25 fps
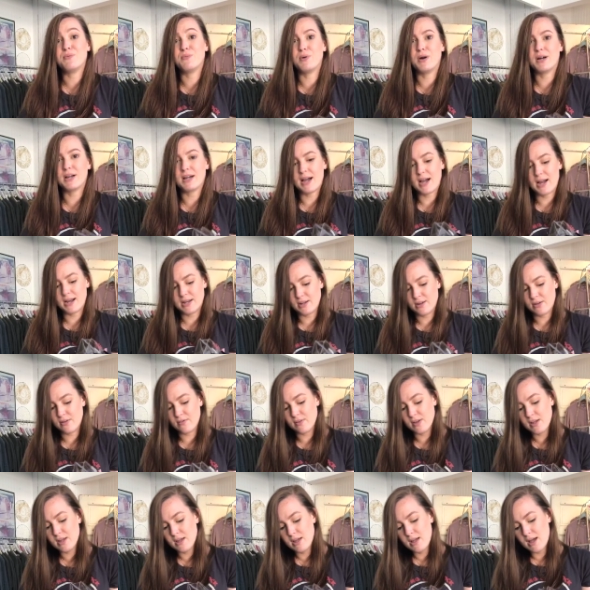what kind of
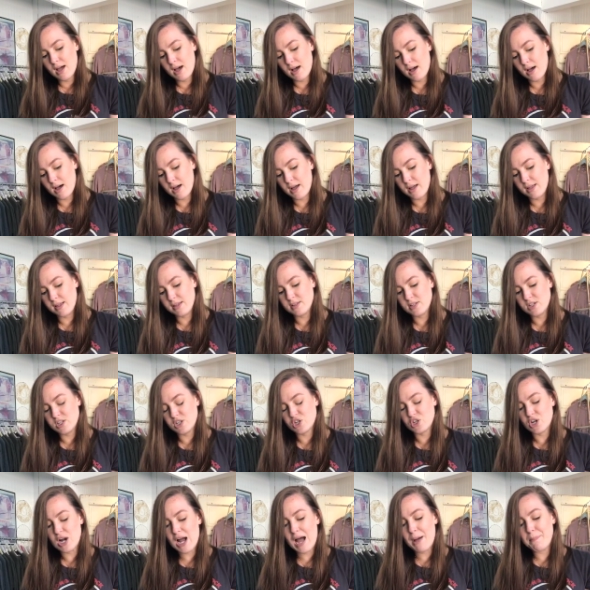uh,
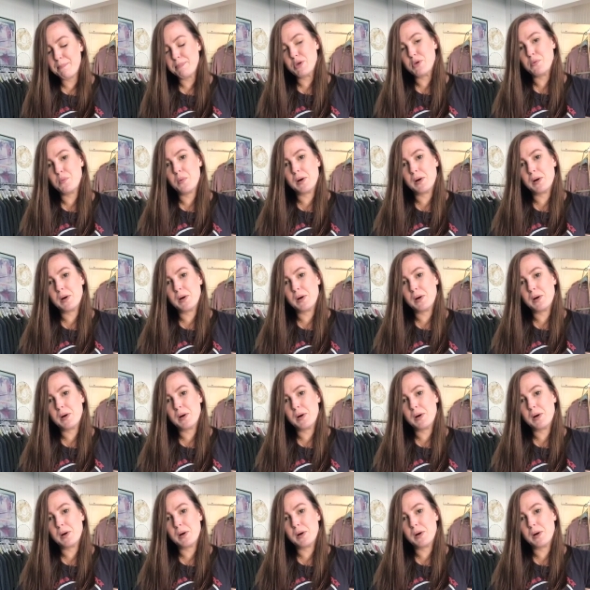strap you